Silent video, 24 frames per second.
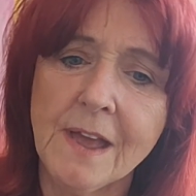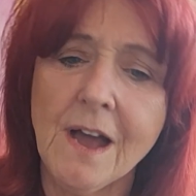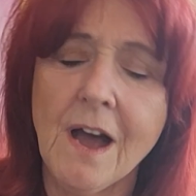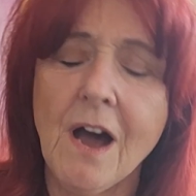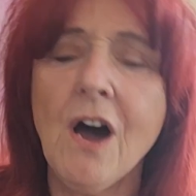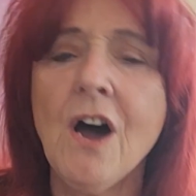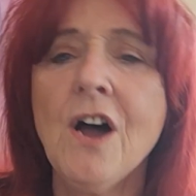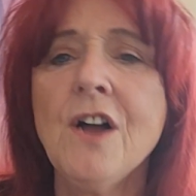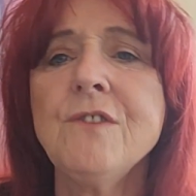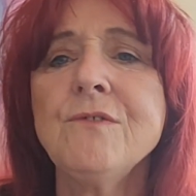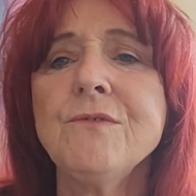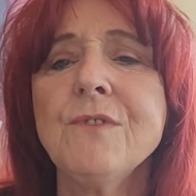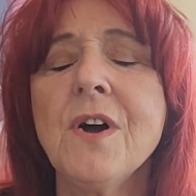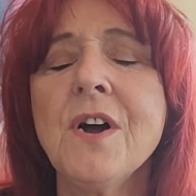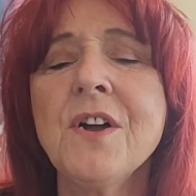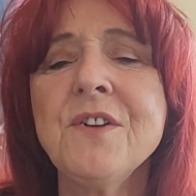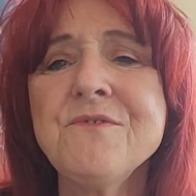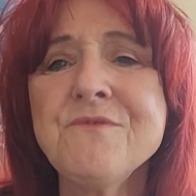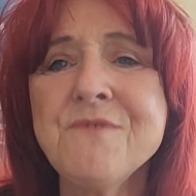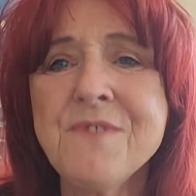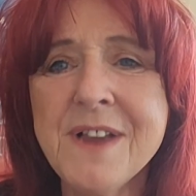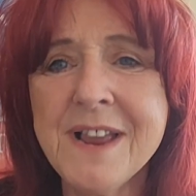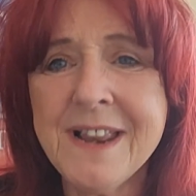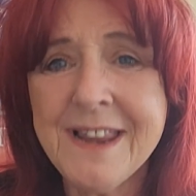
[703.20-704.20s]
I
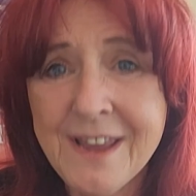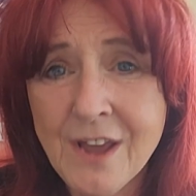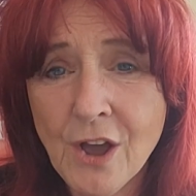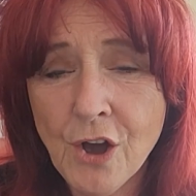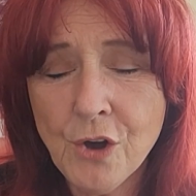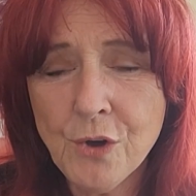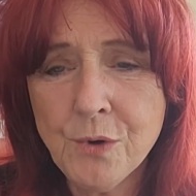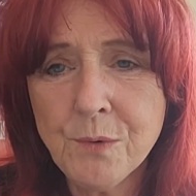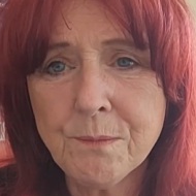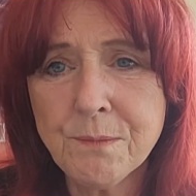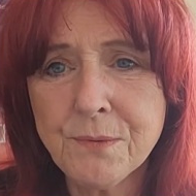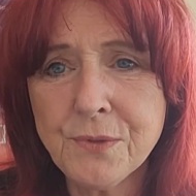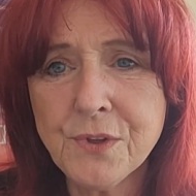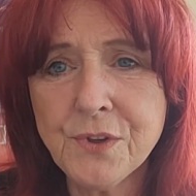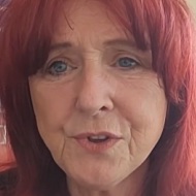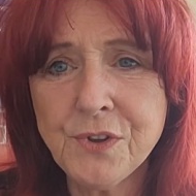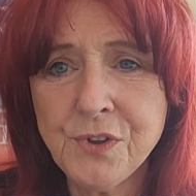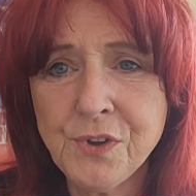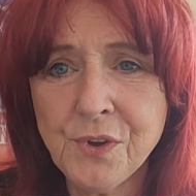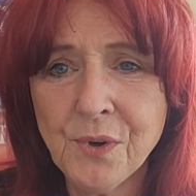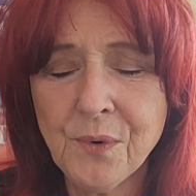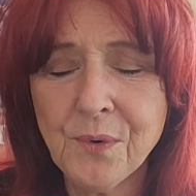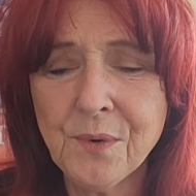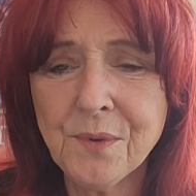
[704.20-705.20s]
really hope that
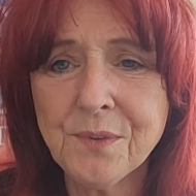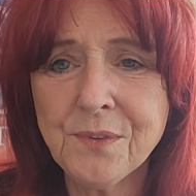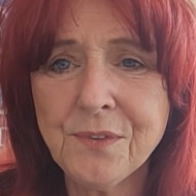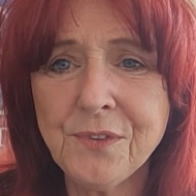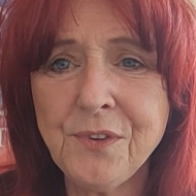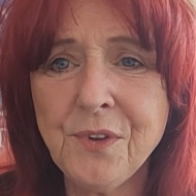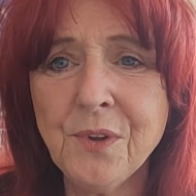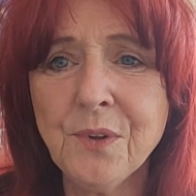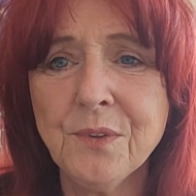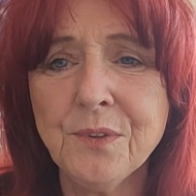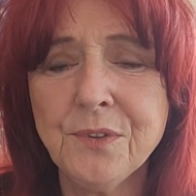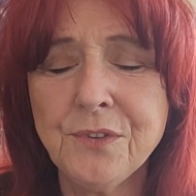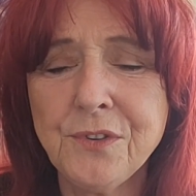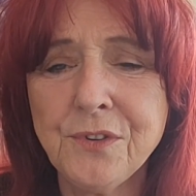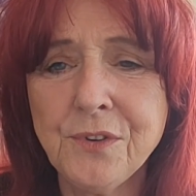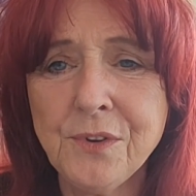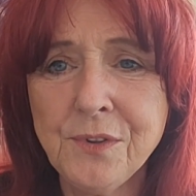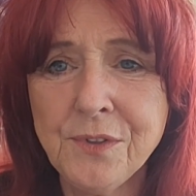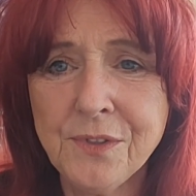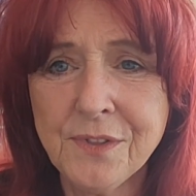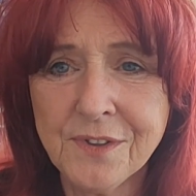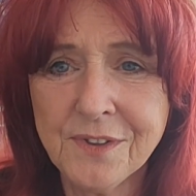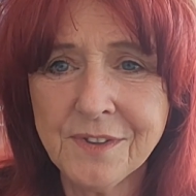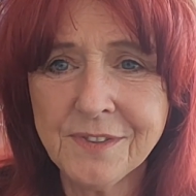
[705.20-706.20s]
you'll
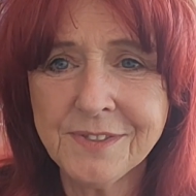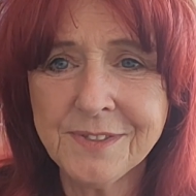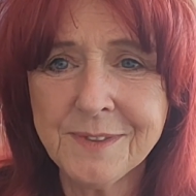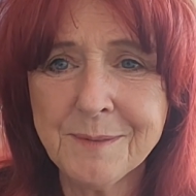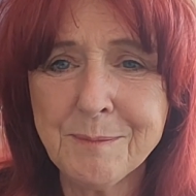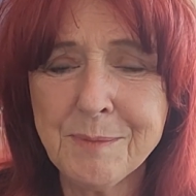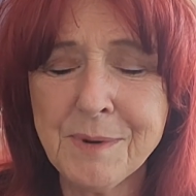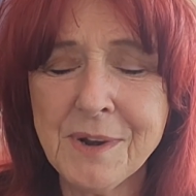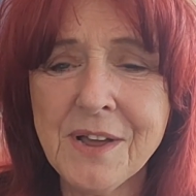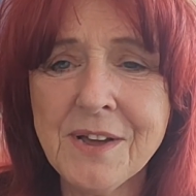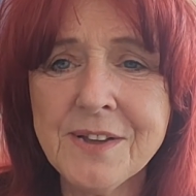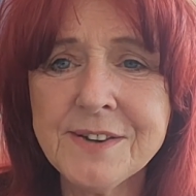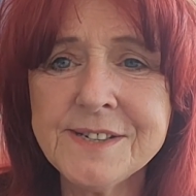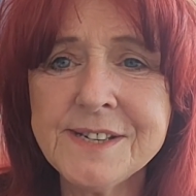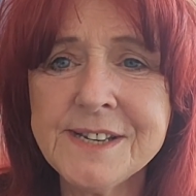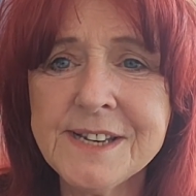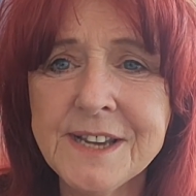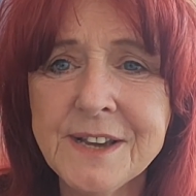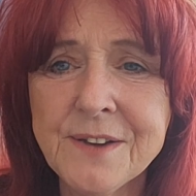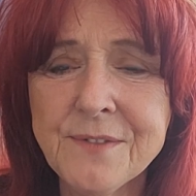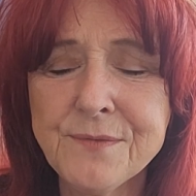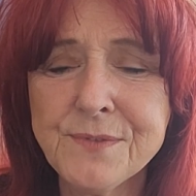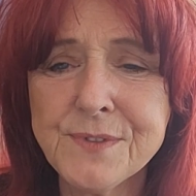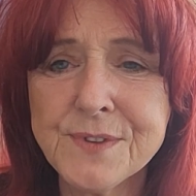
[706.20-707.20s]
do the
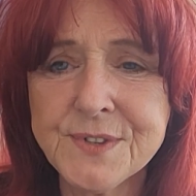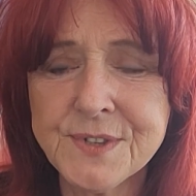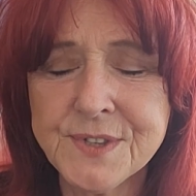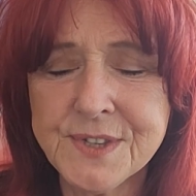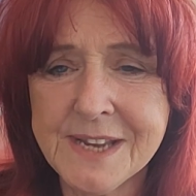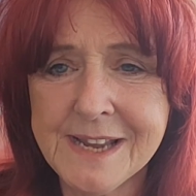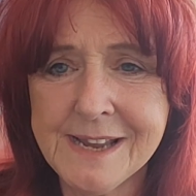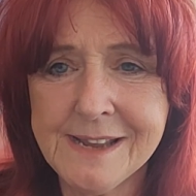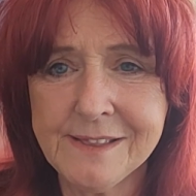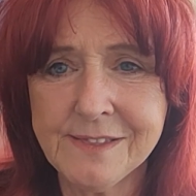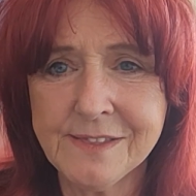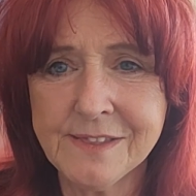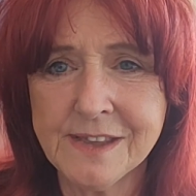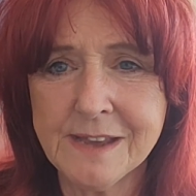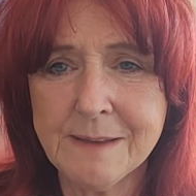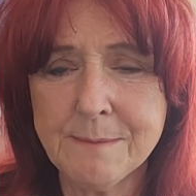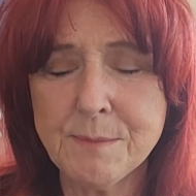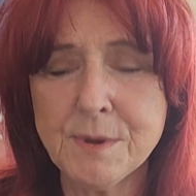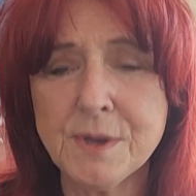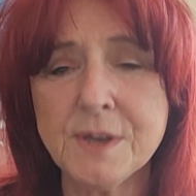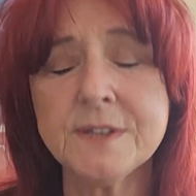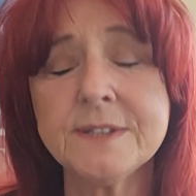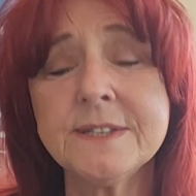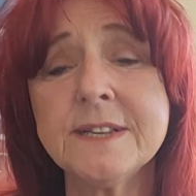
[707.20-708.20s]
planting of the seed thing,
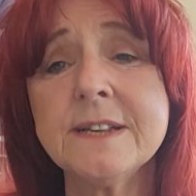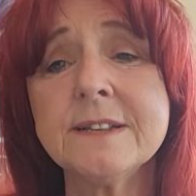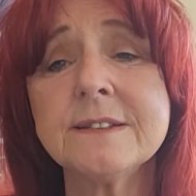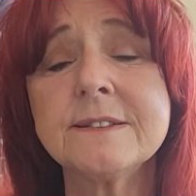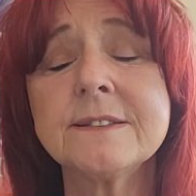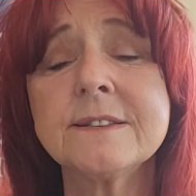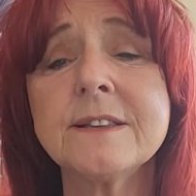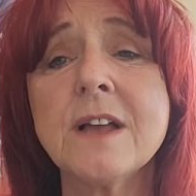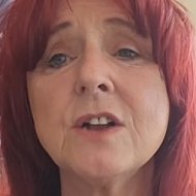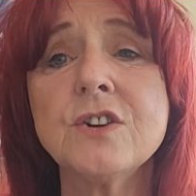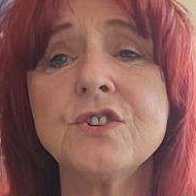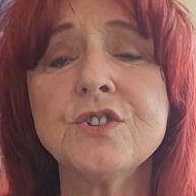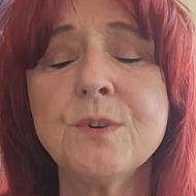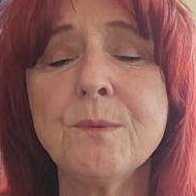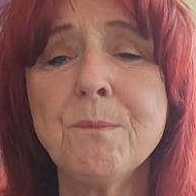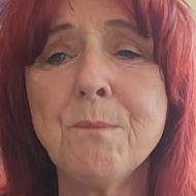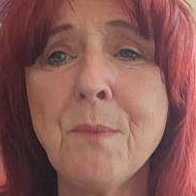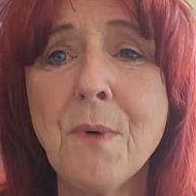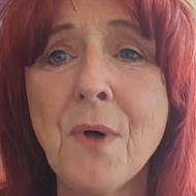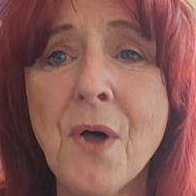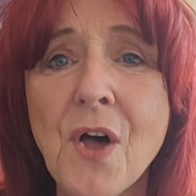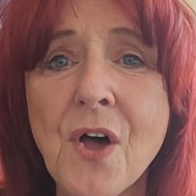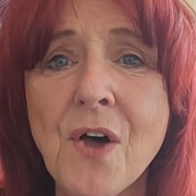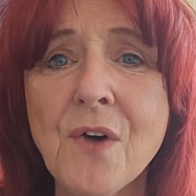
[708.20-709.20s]
because it's such a
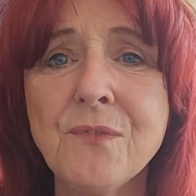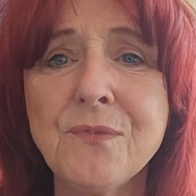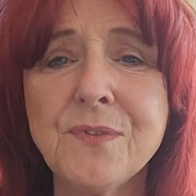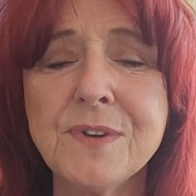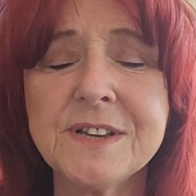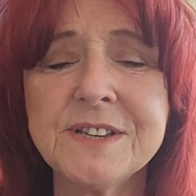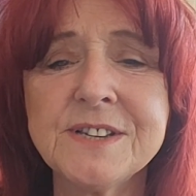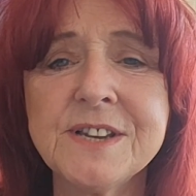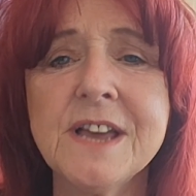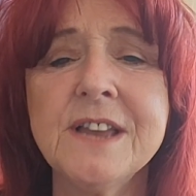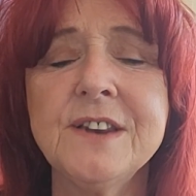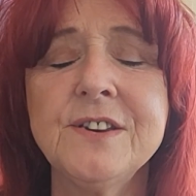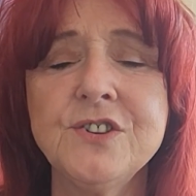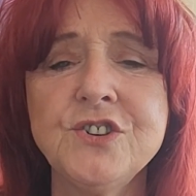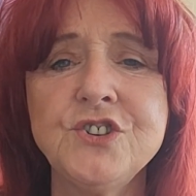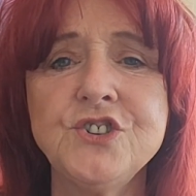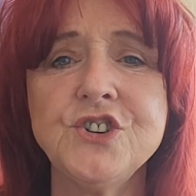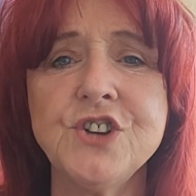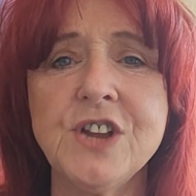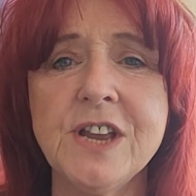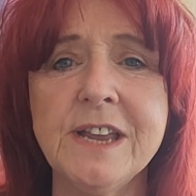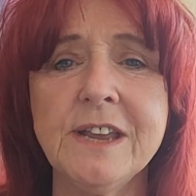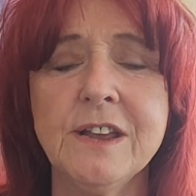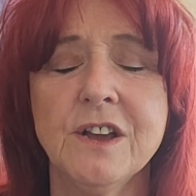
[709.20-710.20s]
perfect
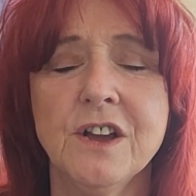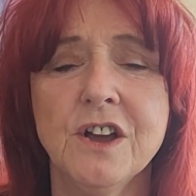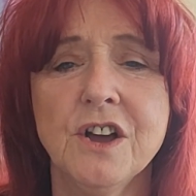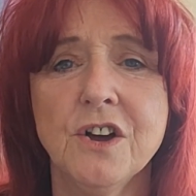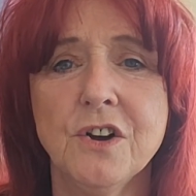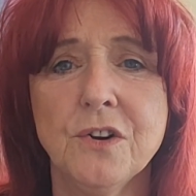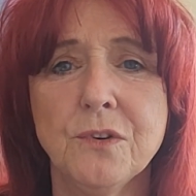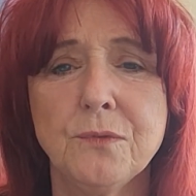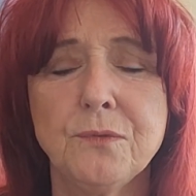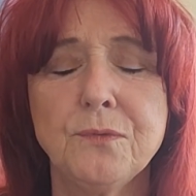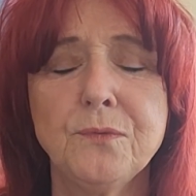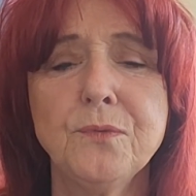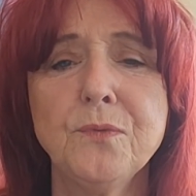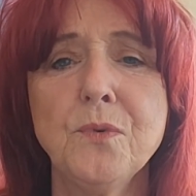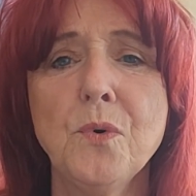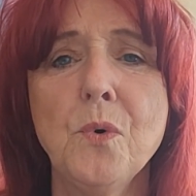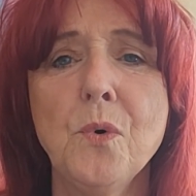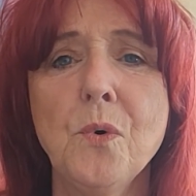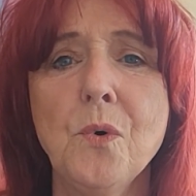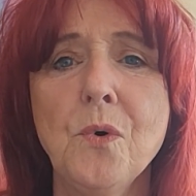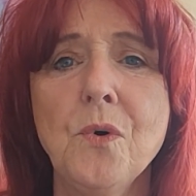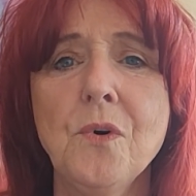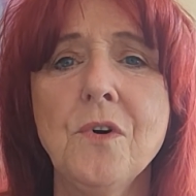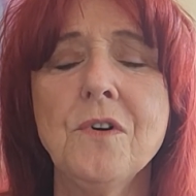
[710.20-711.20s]
energy
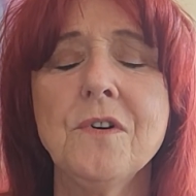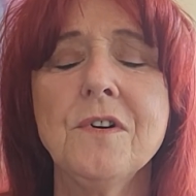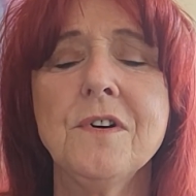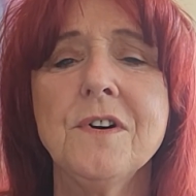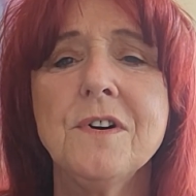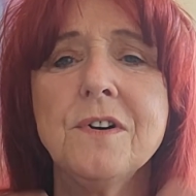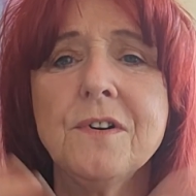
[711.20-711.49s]
for